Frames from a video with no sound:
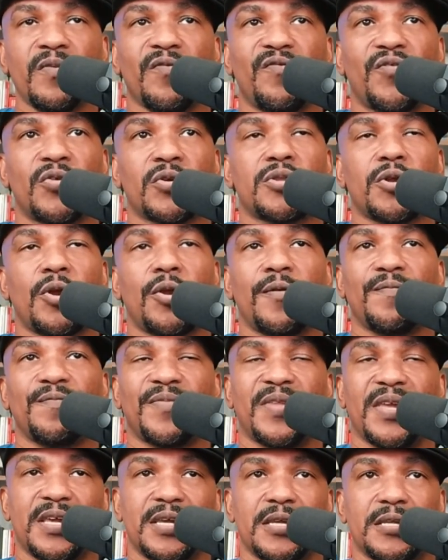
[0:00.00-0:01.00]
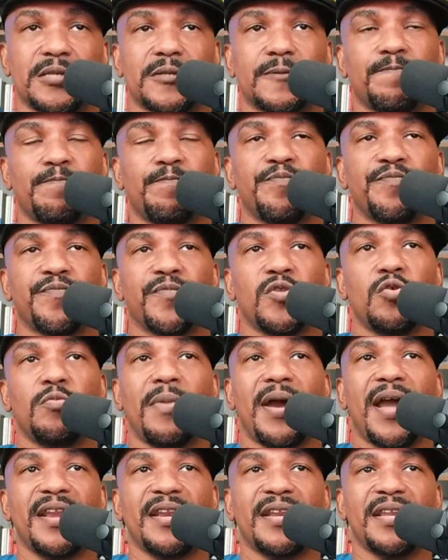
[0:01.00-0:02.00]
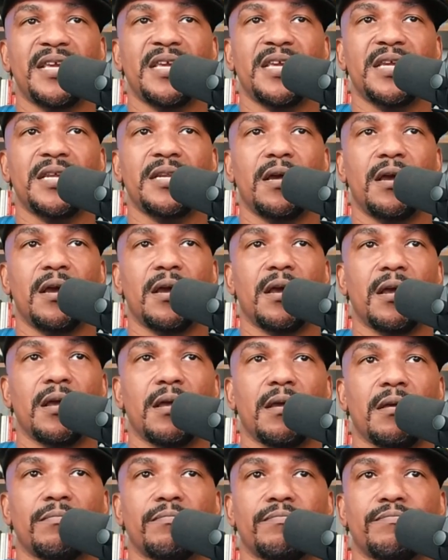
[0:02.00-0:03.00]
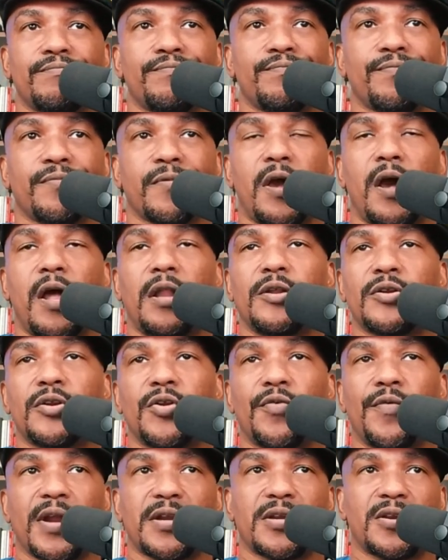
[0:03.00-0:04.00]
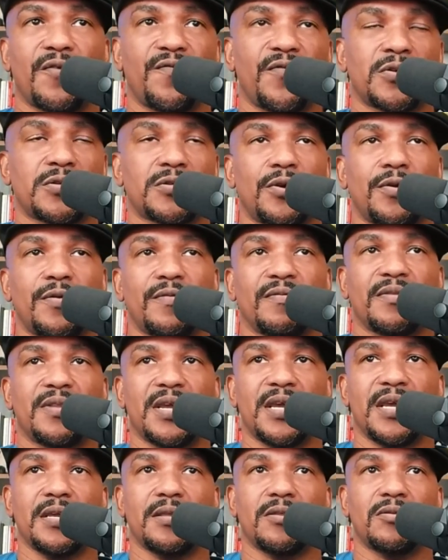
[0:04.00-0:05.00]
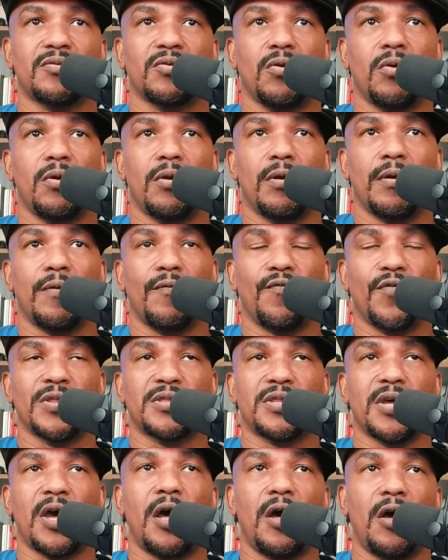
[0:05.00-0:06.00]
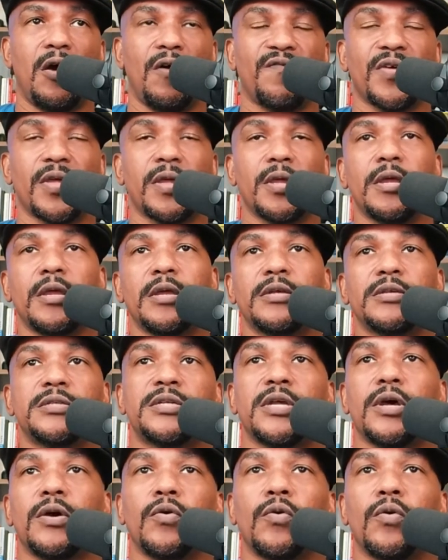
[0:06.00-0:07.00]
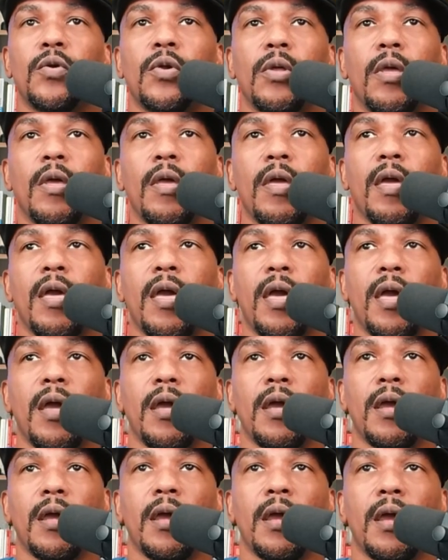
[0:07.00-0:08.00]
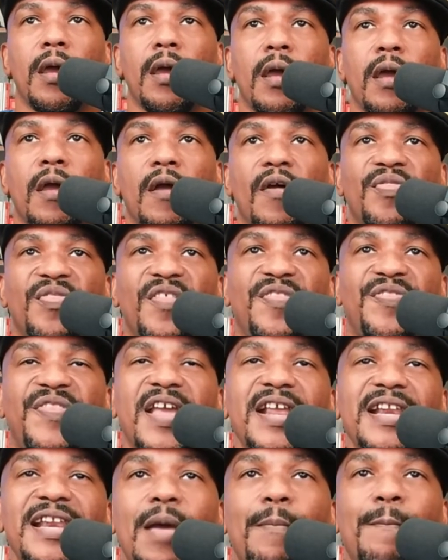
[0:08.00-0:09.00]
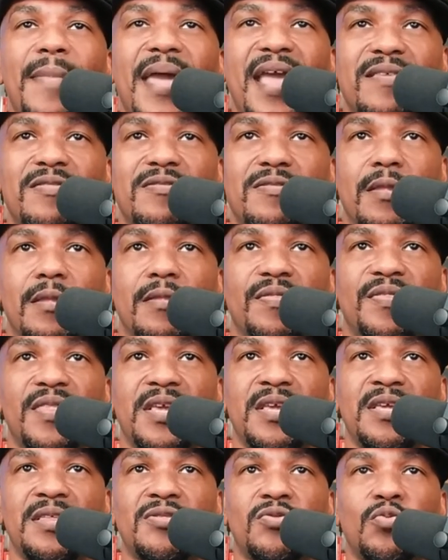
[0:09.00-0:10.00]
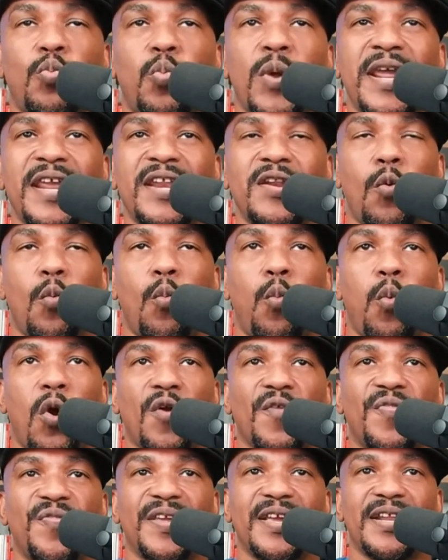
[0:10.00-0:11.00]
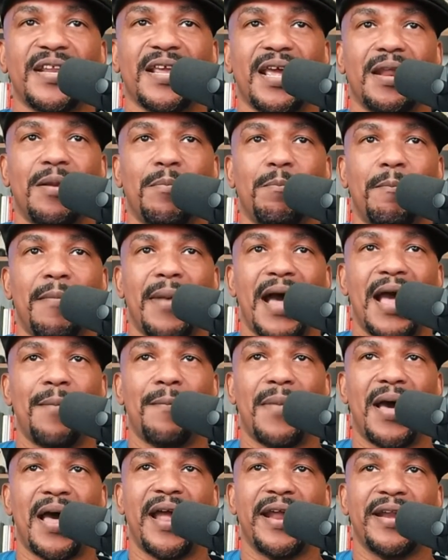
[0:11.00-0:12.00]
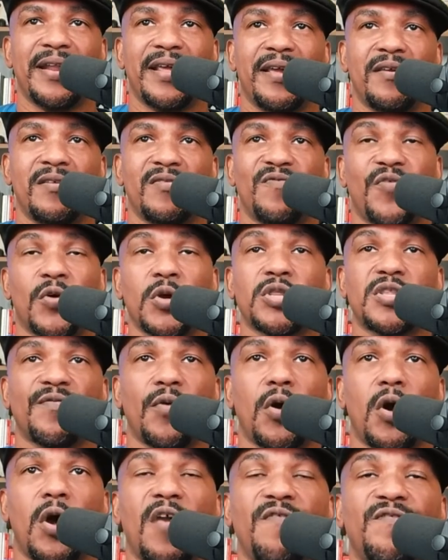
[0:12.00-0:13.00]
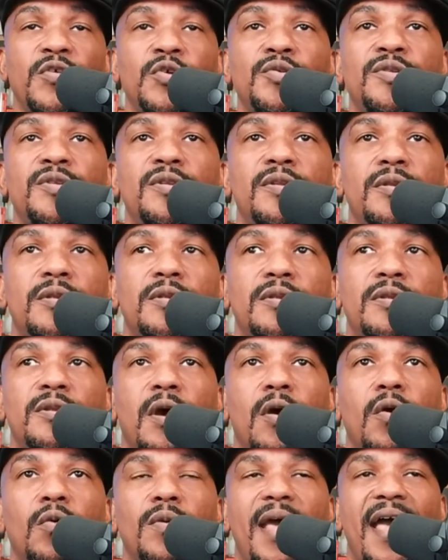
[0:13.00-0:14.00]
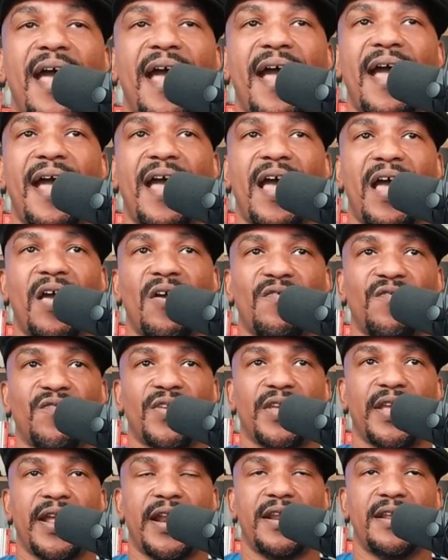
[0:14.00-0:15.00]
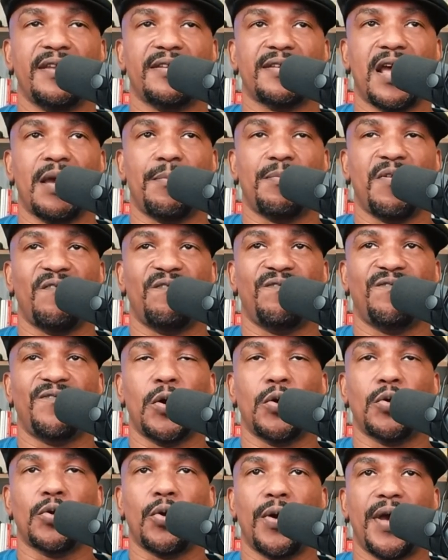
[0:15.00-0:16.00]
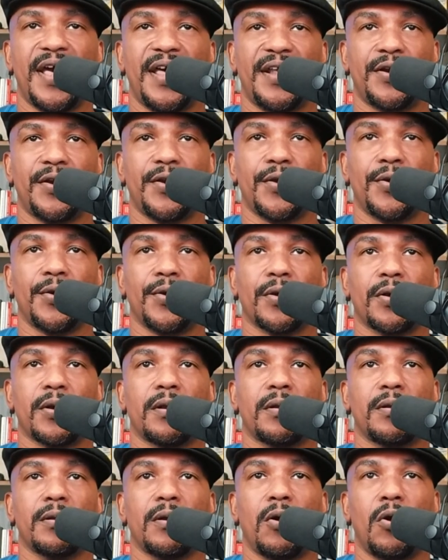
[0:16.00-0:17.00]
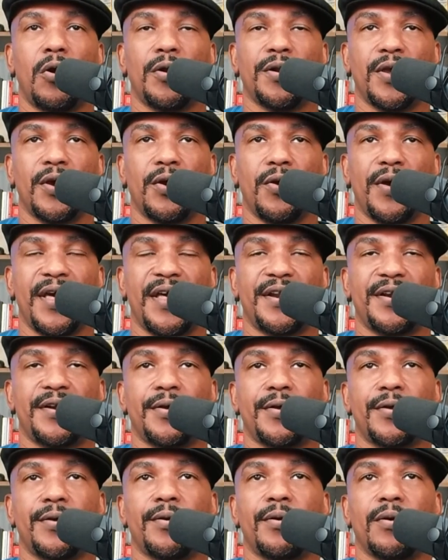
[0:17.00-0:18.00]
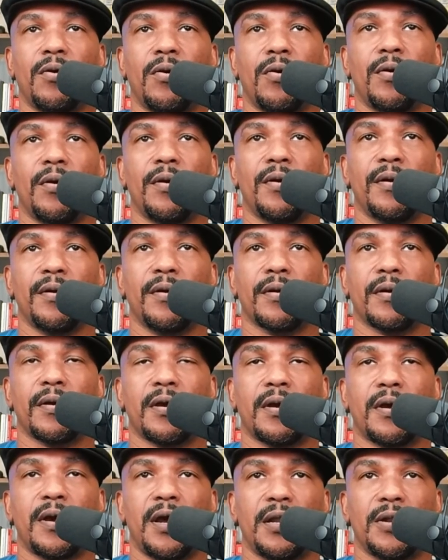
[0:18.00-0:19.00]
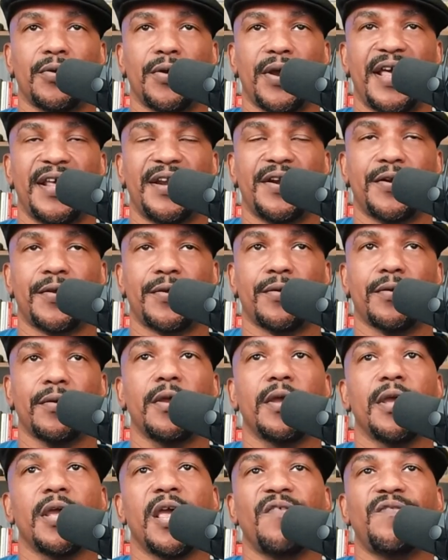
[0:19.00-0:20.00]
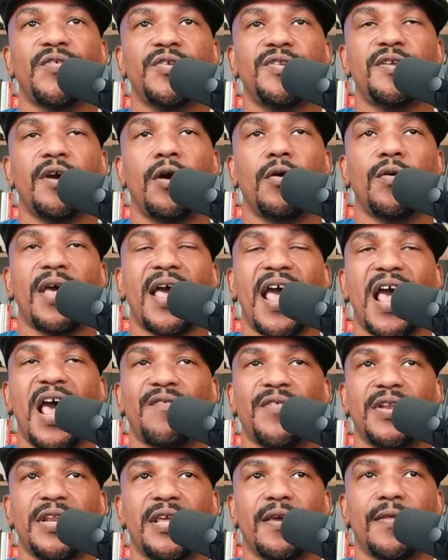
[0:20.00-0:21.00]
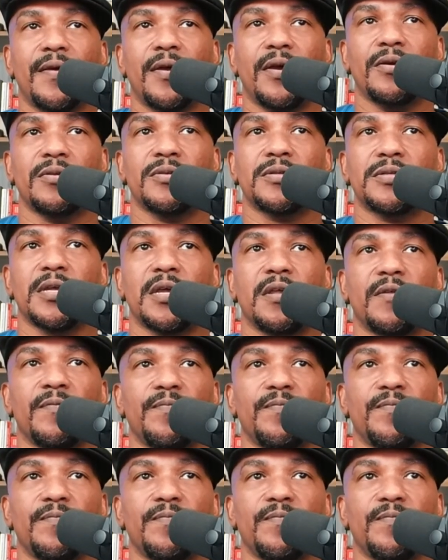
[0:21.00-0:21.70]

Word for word: for certain things. You might need a color director for certain things, or Resolve. So the thing that makes the suite worth it in my mind is, first of all, if you don't have any type of photo editor, audio editor, or color editor, if you don't have any of those